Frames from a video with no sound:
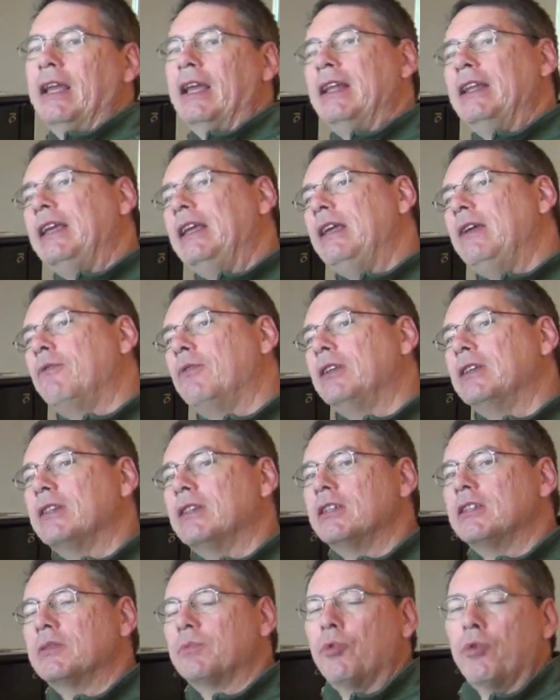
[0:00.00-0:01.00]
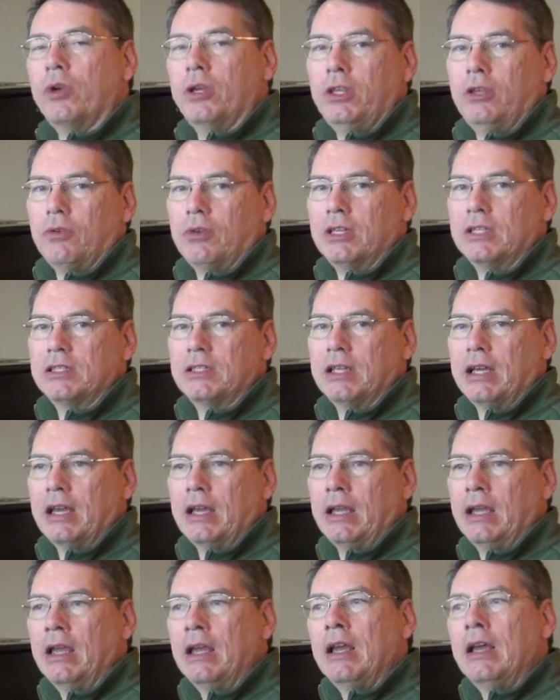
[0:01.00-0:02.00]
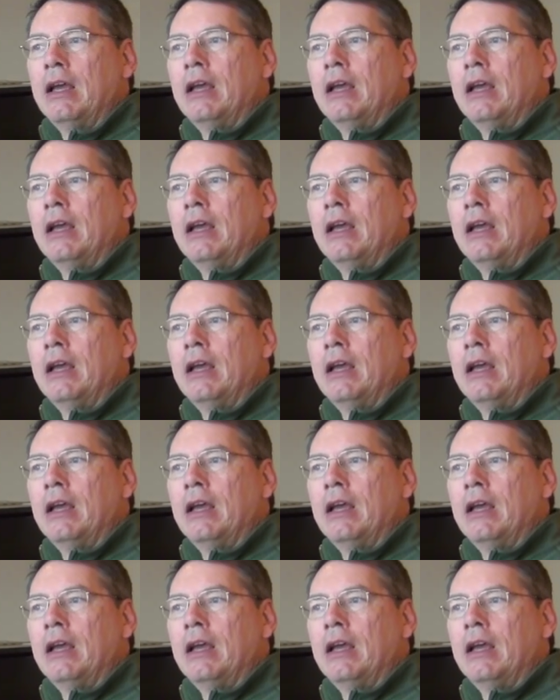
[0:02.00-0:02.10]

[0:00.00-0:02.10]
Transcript: And even at this point, you could say,